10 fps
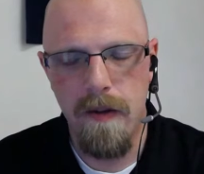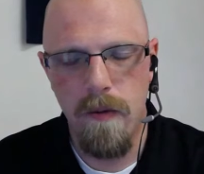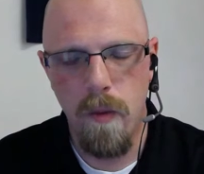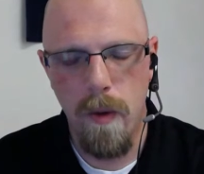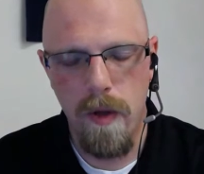
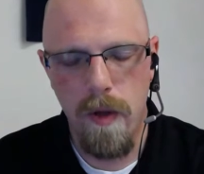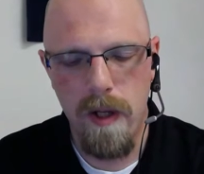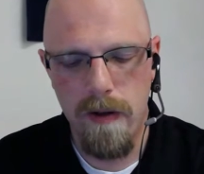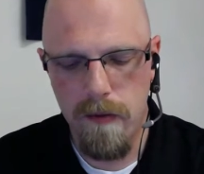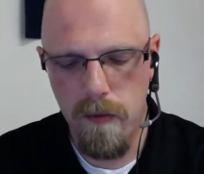
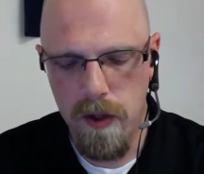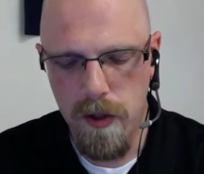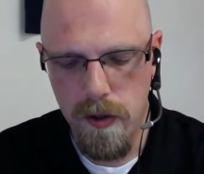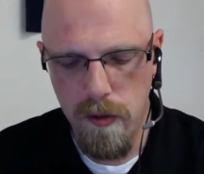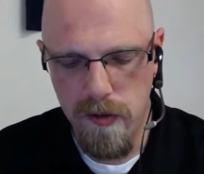When
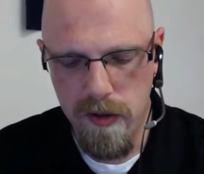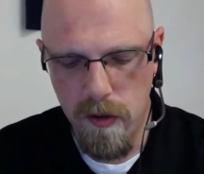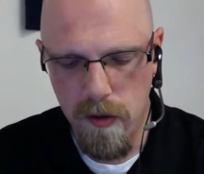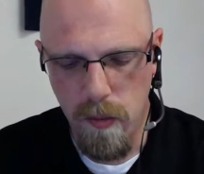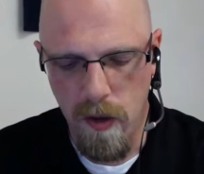you're using
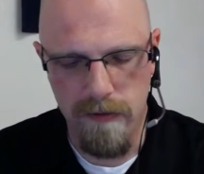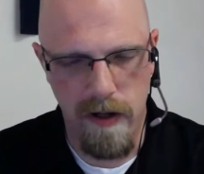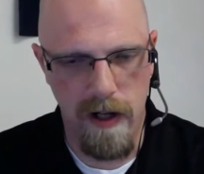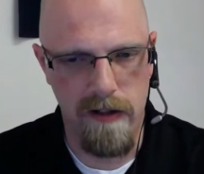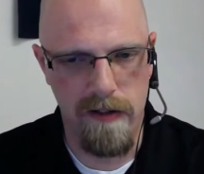those
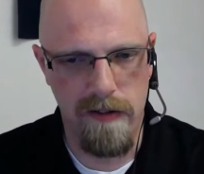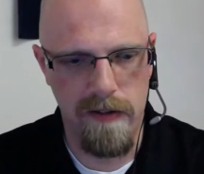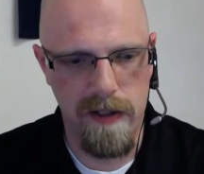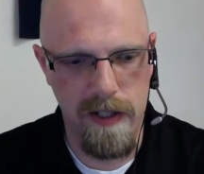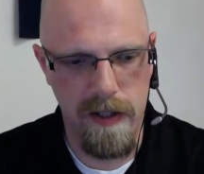Wi-Fi's,
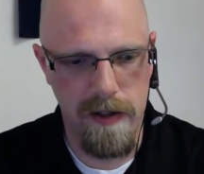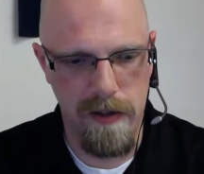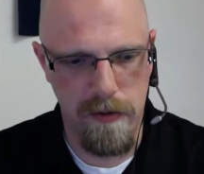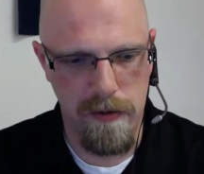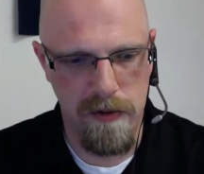
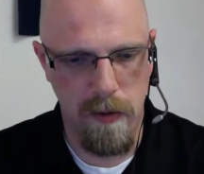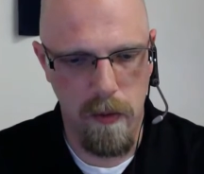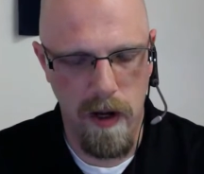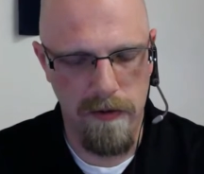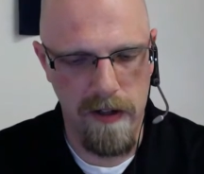those
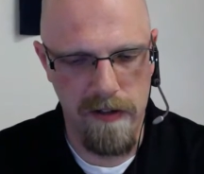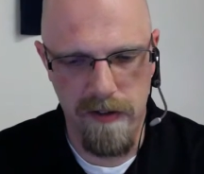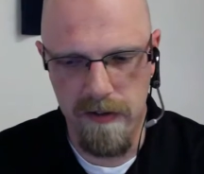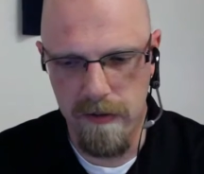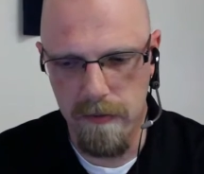different Wi-Fi
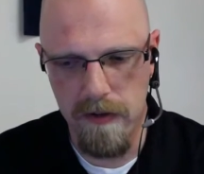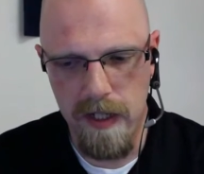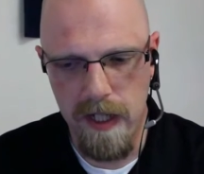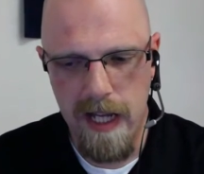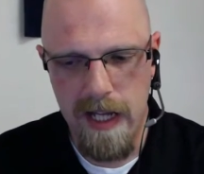systems,
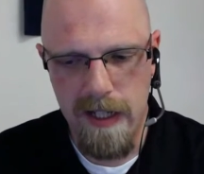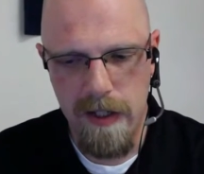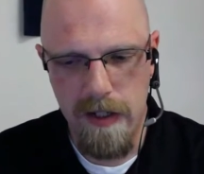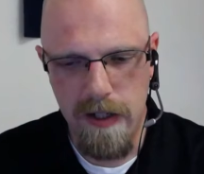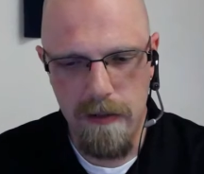
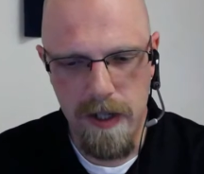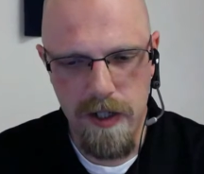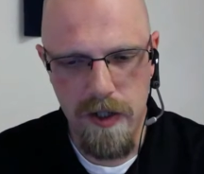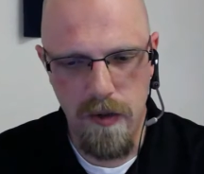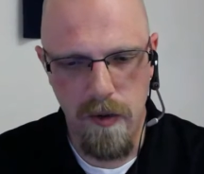you need to
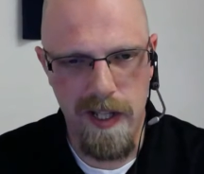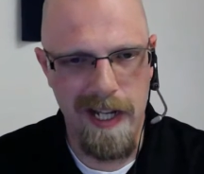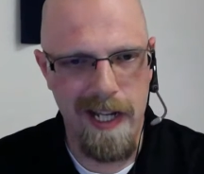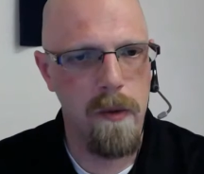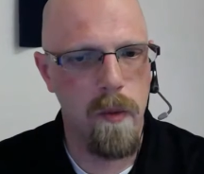make sure
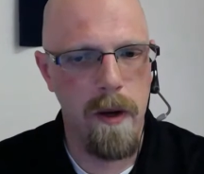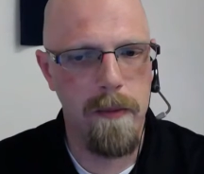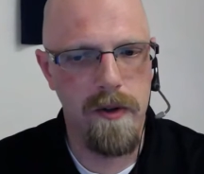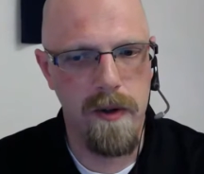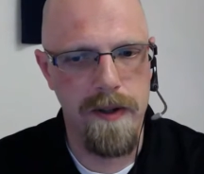that any
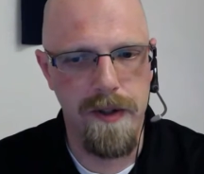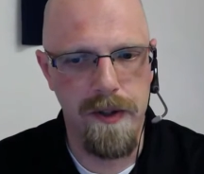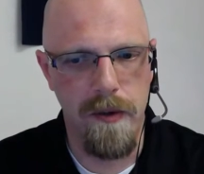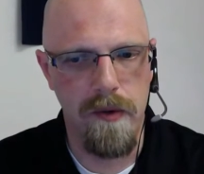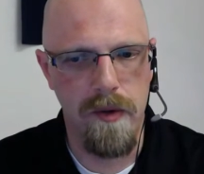web address you
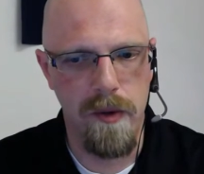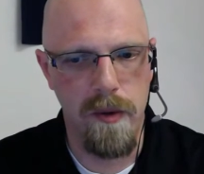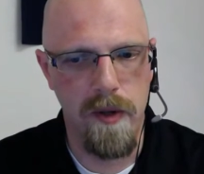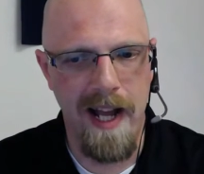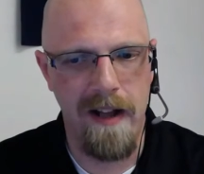go
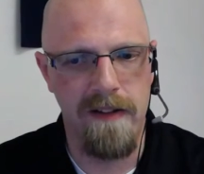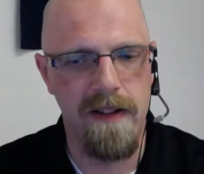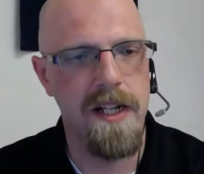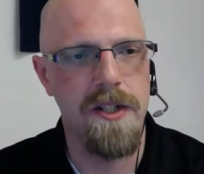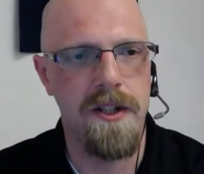to has
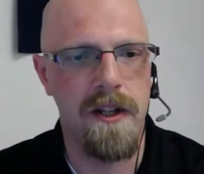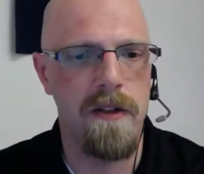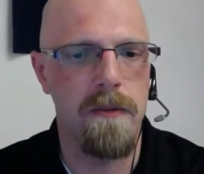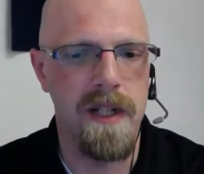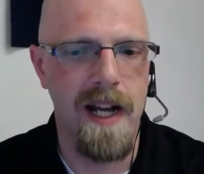
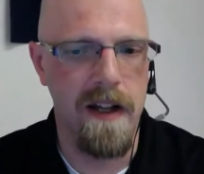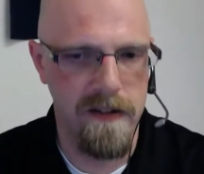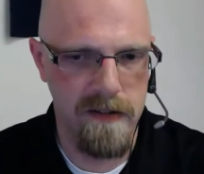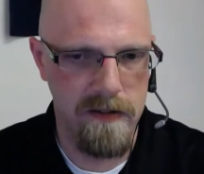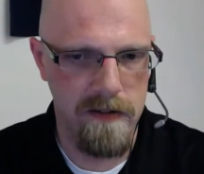HTTPS.